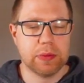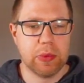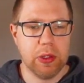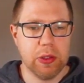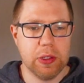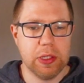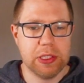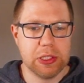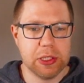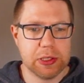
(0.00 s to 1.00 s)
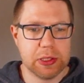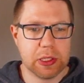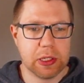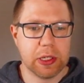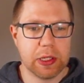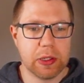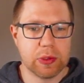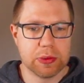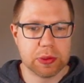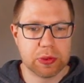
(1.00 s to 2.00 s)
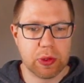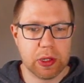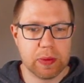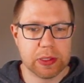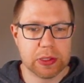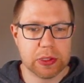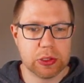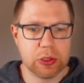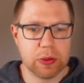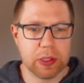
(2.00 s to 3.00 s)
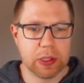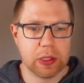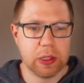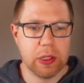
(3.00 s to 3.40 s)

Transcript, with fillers: uh, initializing the client, we're subscribing to the topic,